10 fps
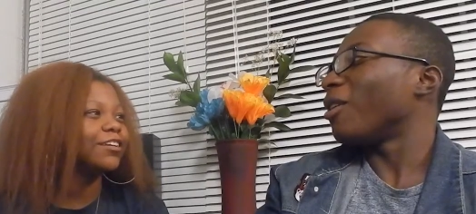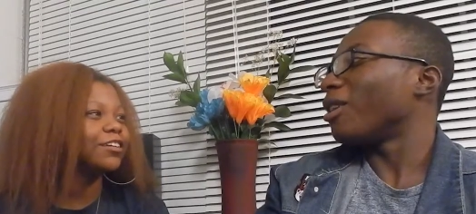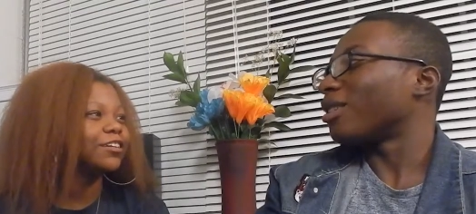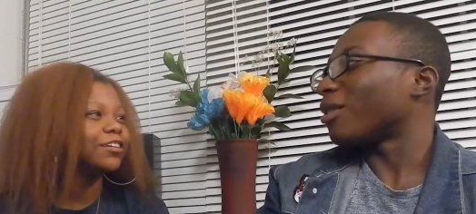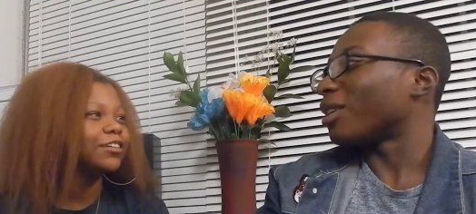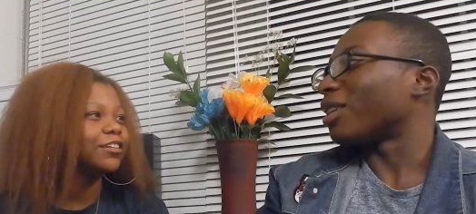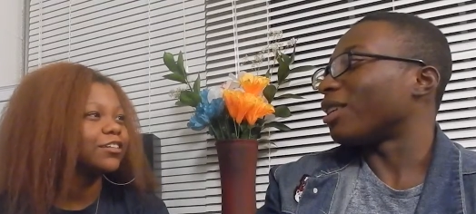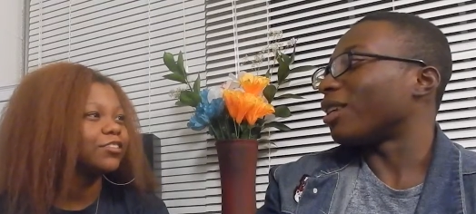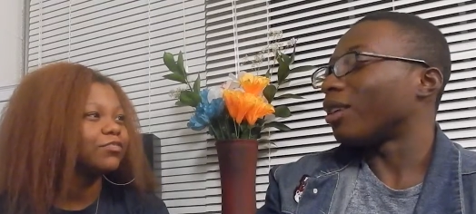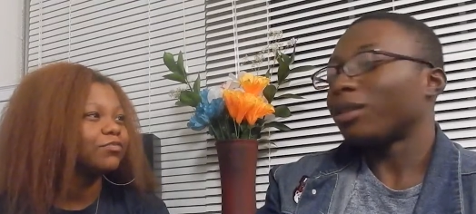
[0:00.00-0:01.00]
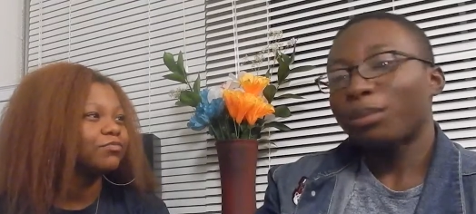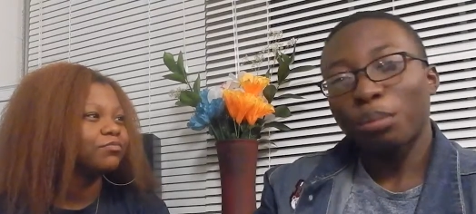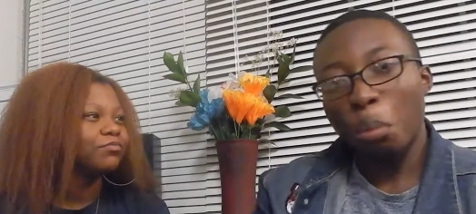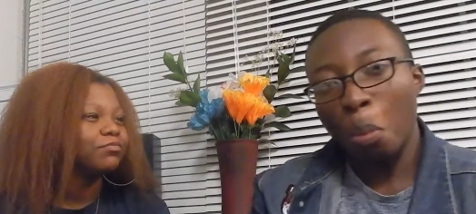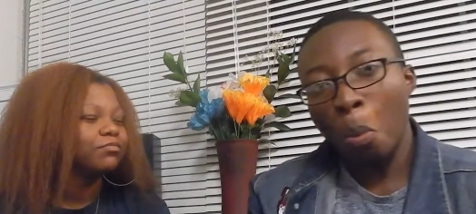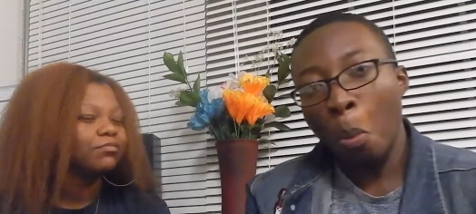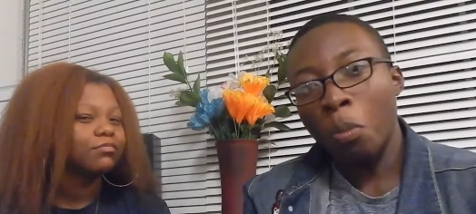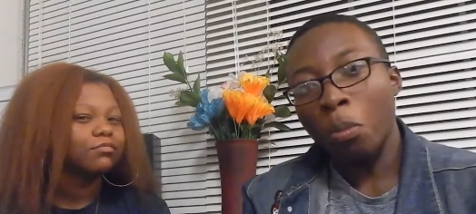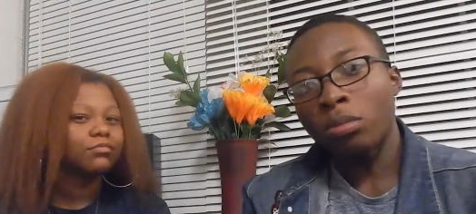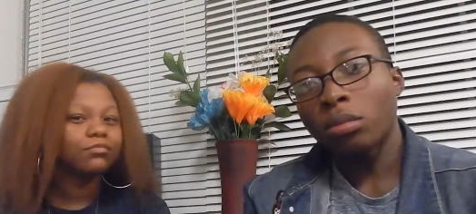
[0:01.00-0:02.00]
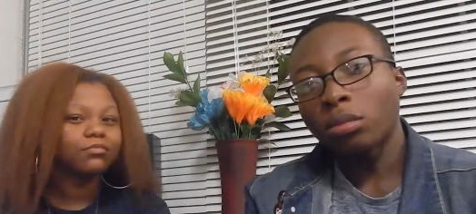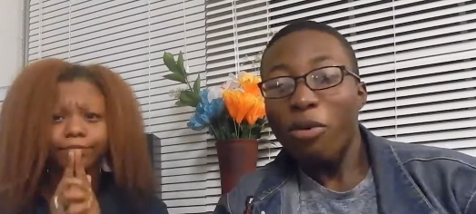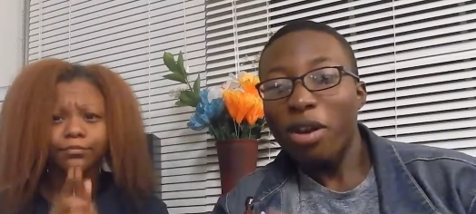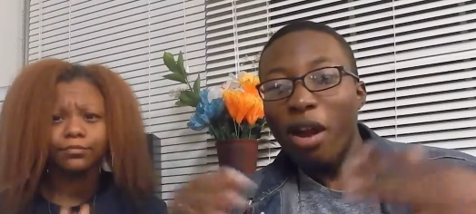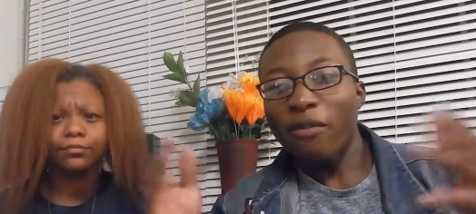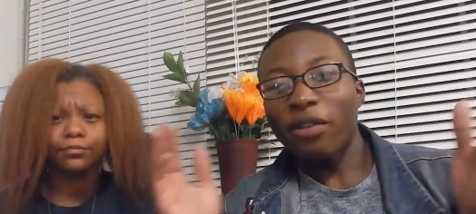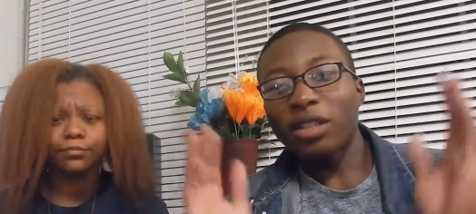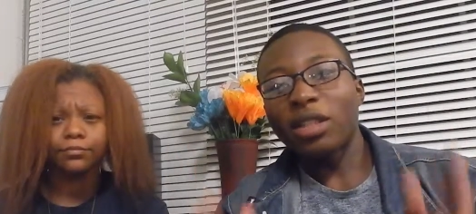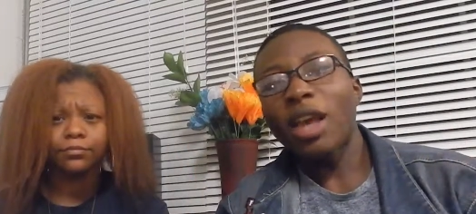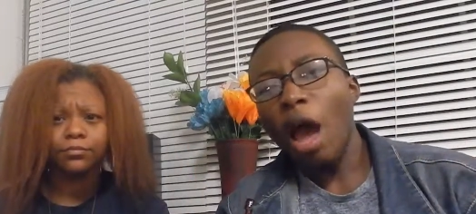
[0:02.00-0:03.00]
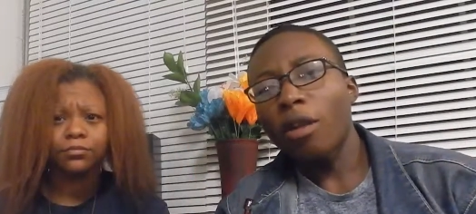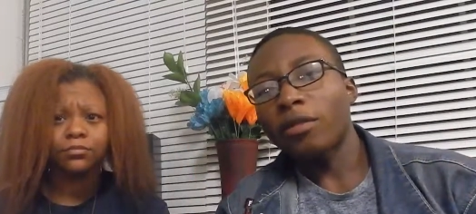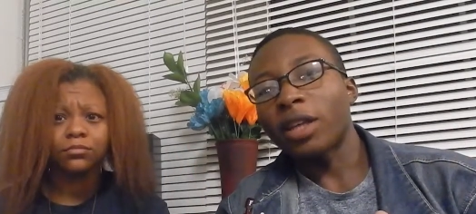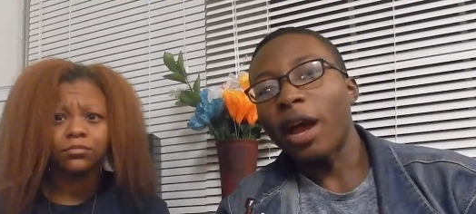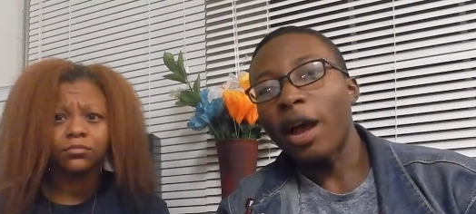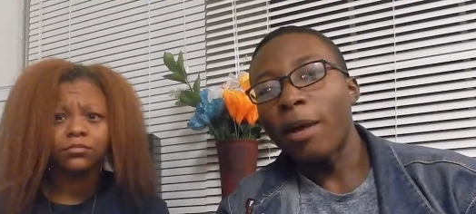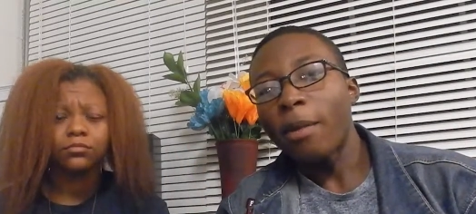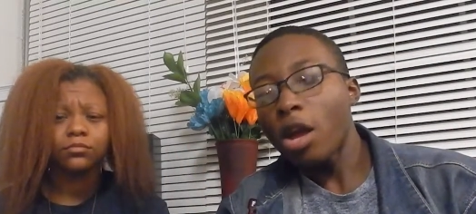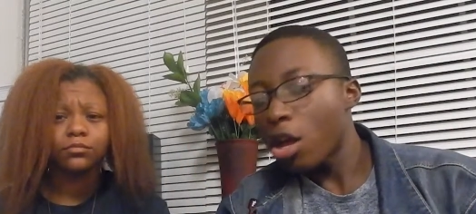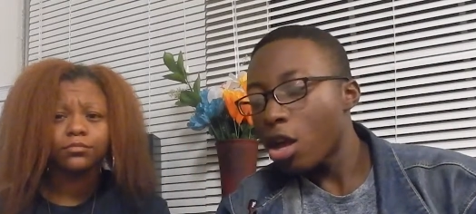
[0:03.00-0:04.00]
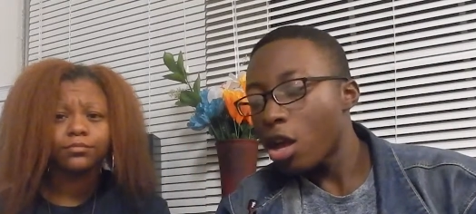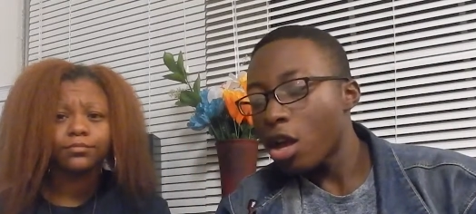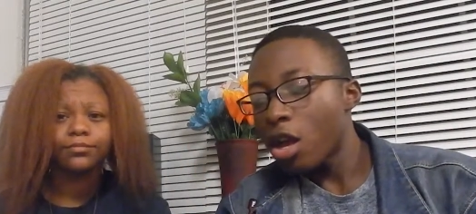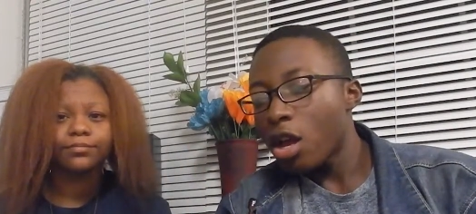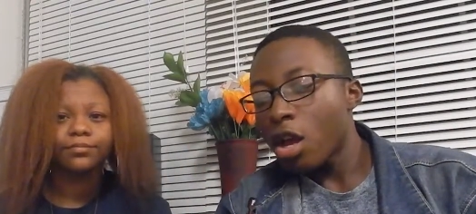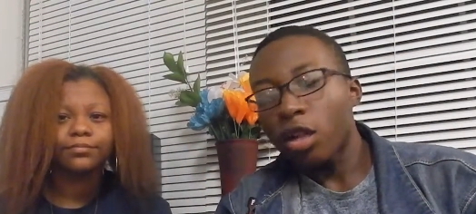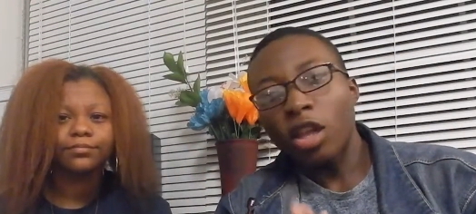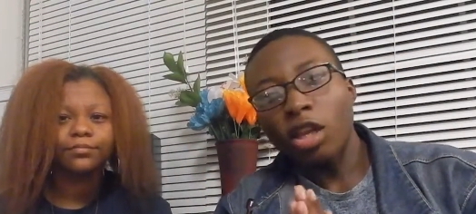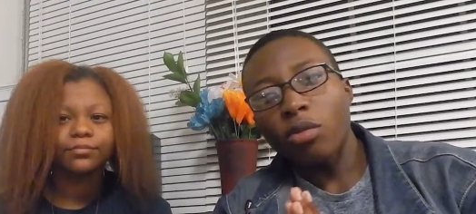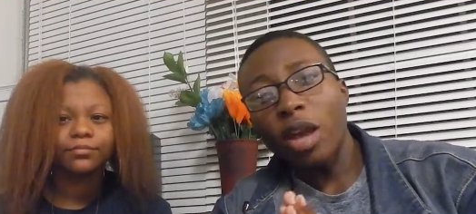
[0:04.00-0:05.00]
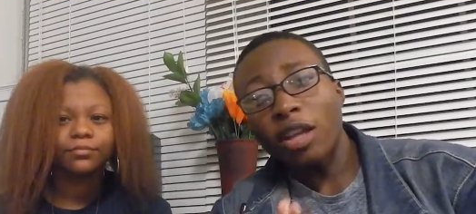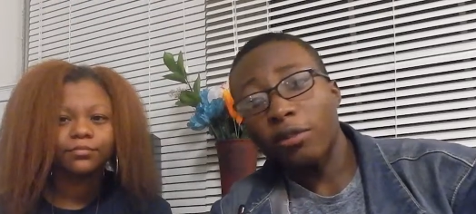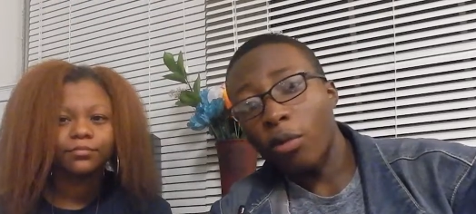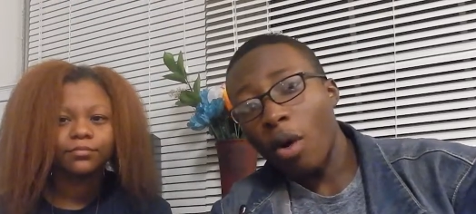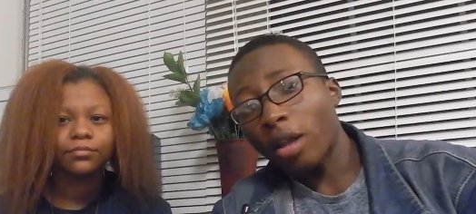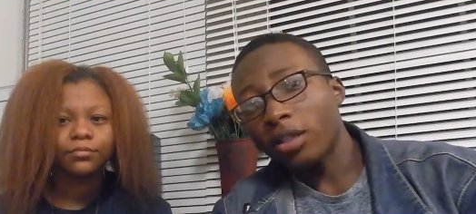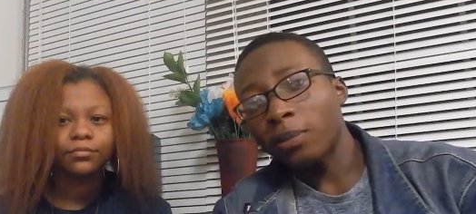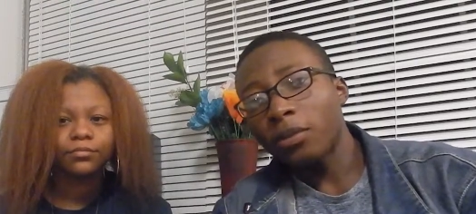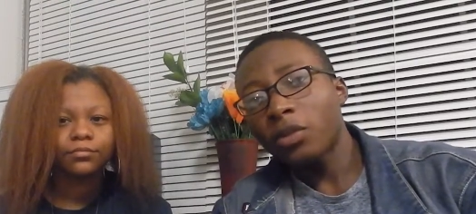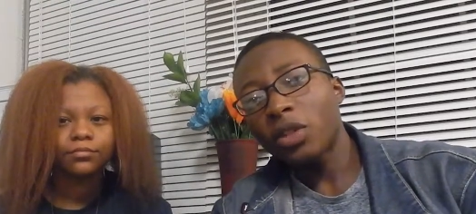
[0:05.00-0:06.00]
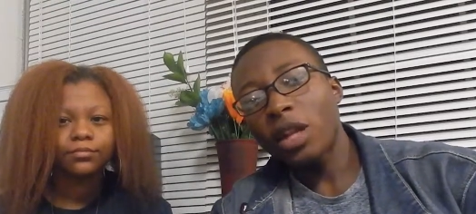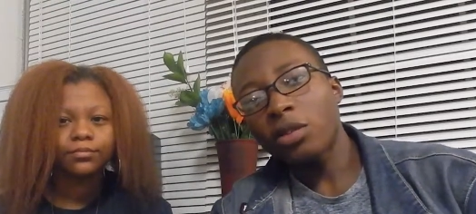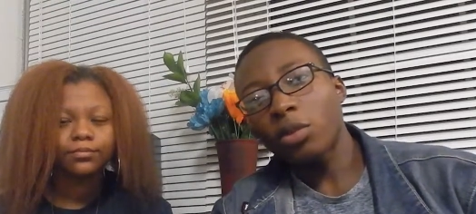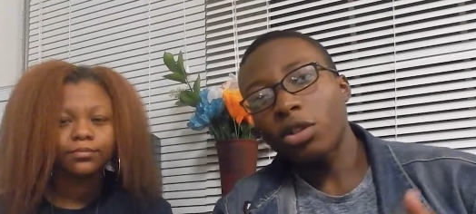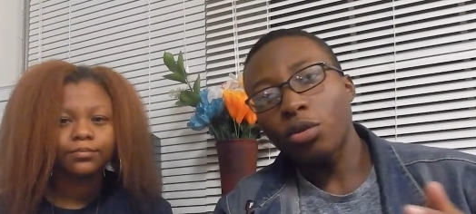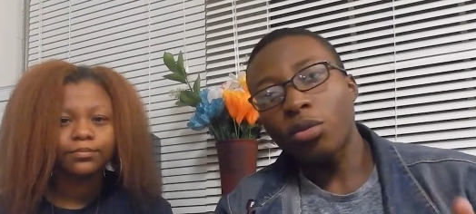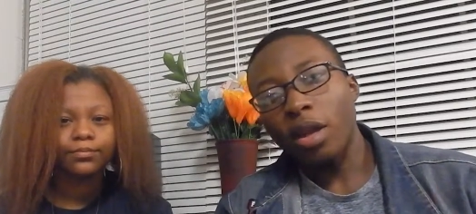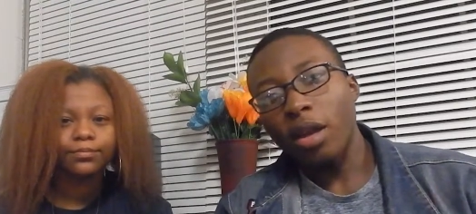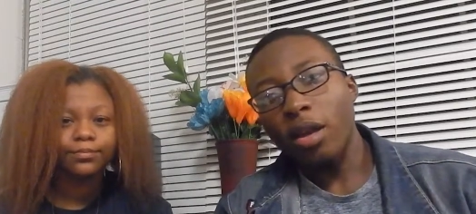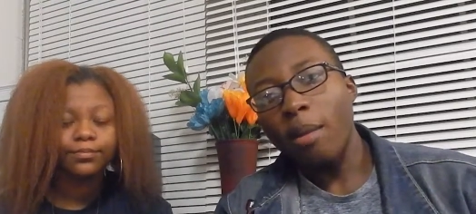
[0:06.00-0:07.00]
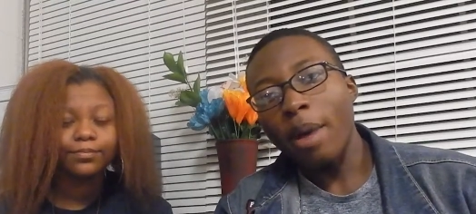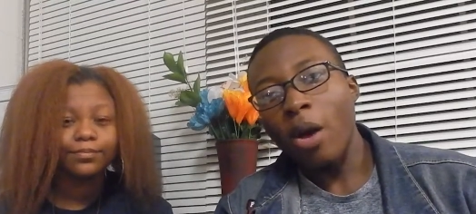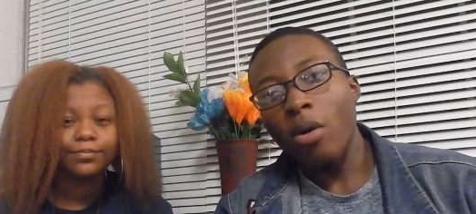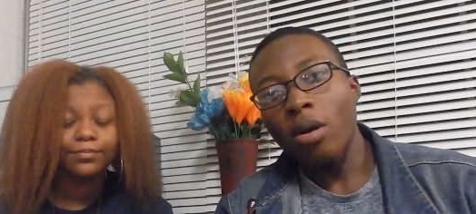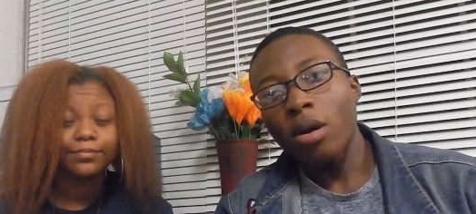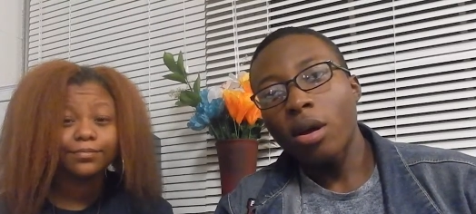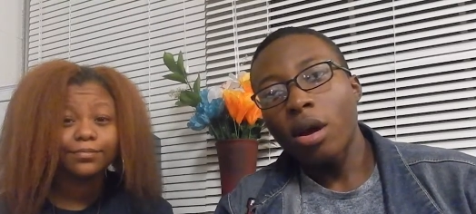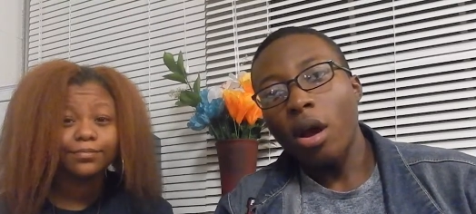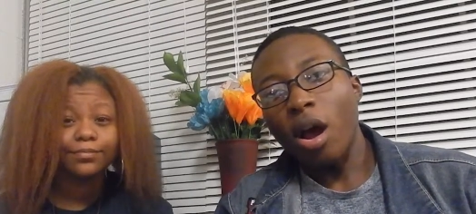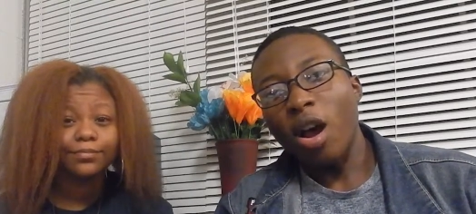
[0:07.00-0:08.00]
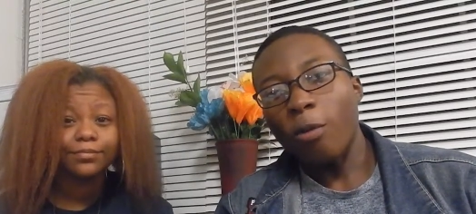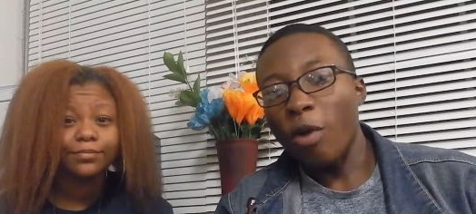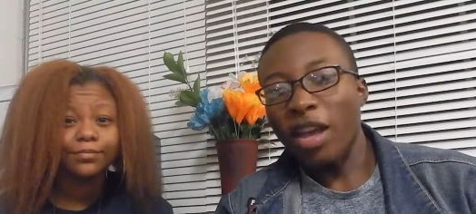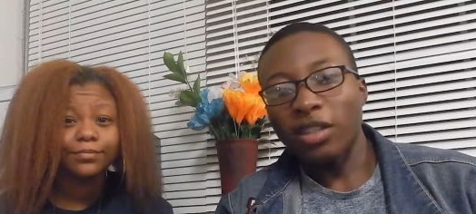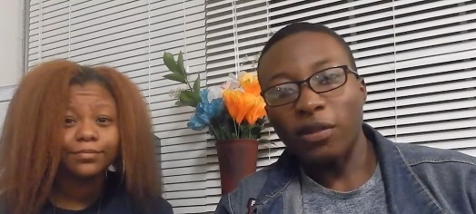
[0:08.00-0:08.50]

Speaker 1: know, that's why I did that. We are officially out of time. Thank you guys for watching. Tell us what you think about uh, wax